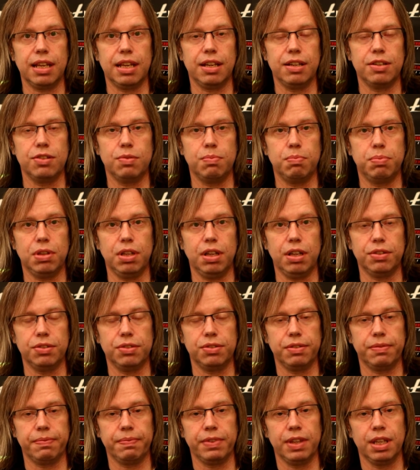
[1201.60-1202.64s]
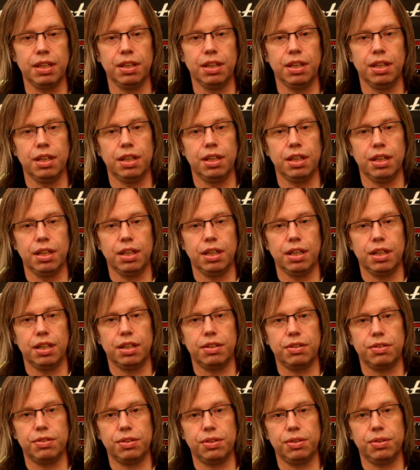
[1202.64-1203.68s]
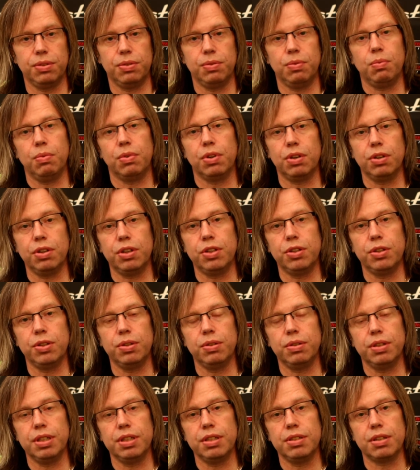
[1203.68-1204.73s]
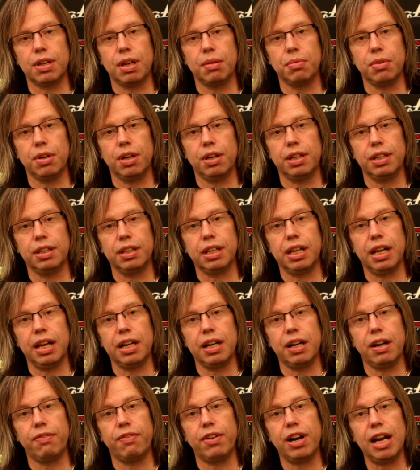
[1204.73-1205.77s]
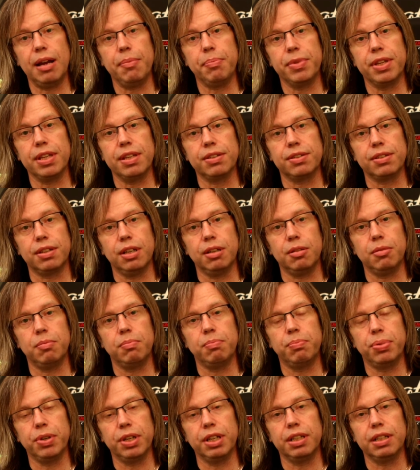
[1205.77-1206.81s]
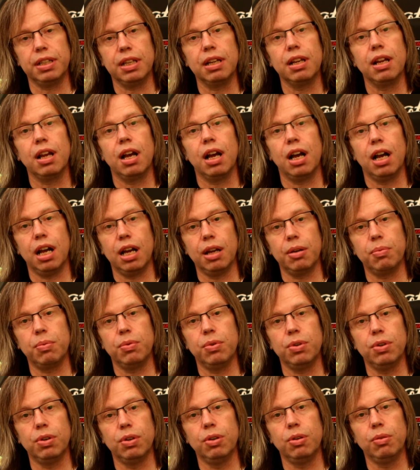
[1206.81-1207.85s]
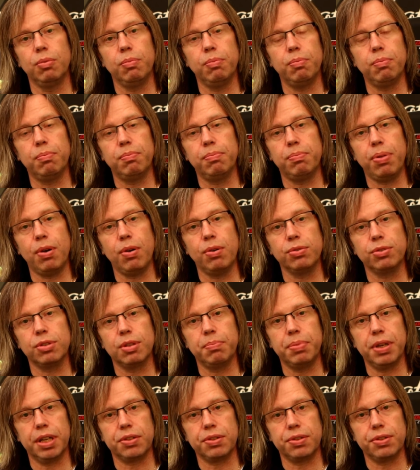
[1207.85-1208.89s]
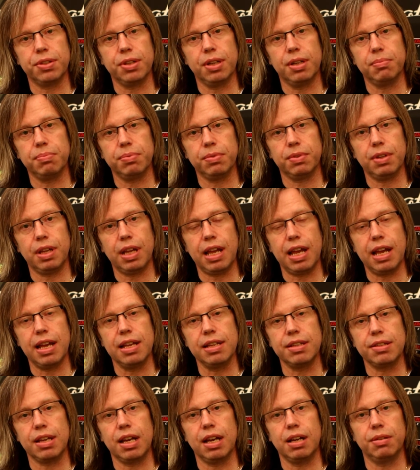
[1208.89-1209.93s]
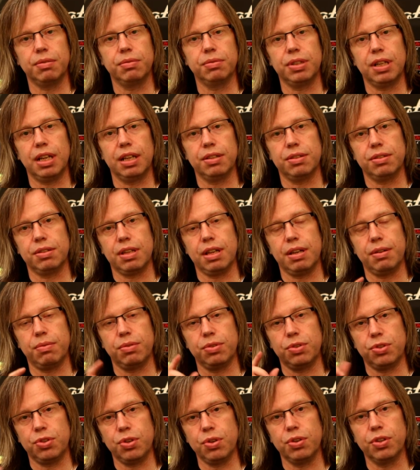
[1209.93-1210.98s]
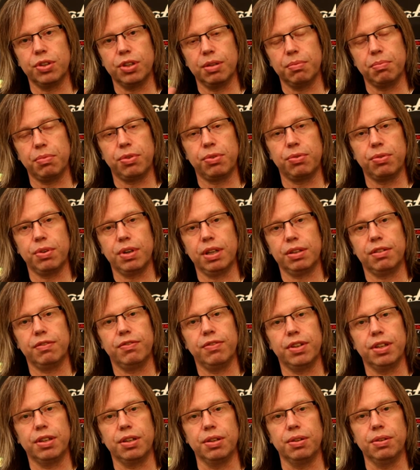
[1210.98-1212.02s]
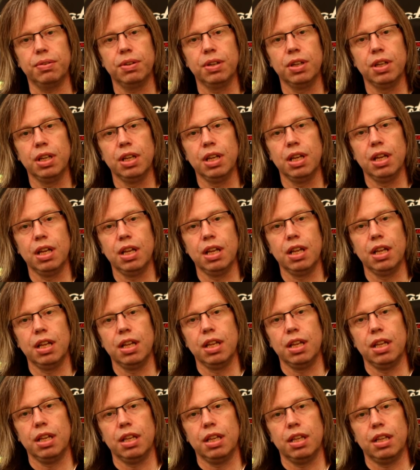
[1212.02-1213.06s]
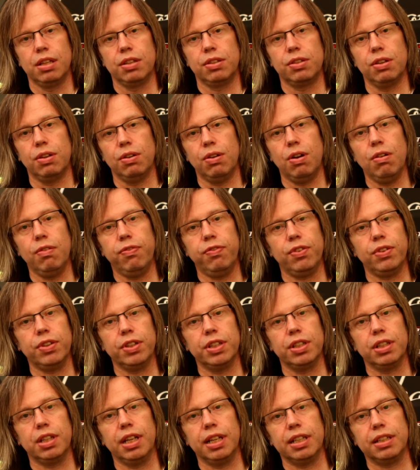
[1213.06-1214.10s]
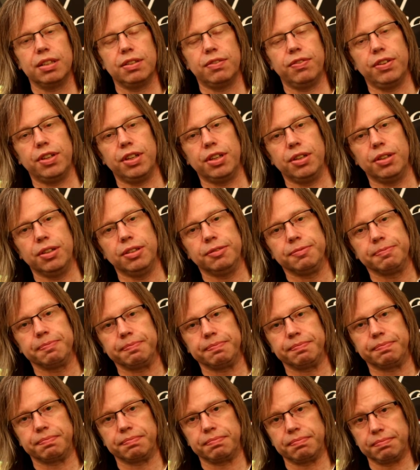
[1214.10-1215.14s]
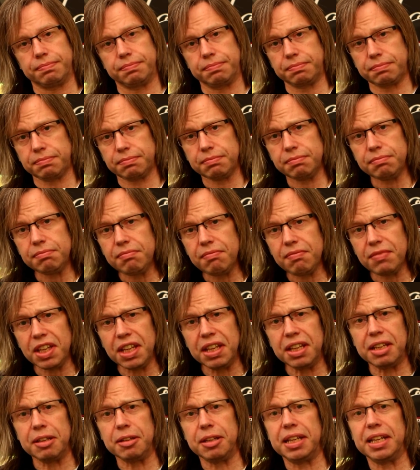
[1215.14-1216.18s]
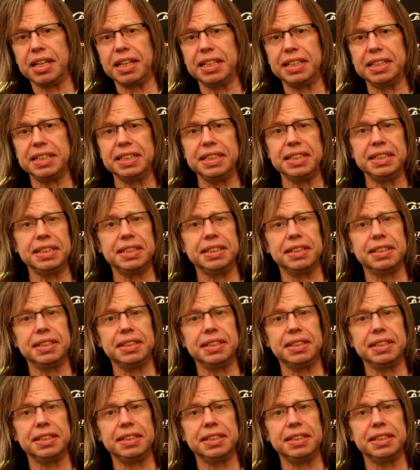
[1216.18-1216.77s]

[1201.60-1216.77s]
Edge Plus. So what I'm going to do is I'm going to kind of wrap this up, but I will post the pictures up as I was shooting them throughout the video. So hopefully you like this video. And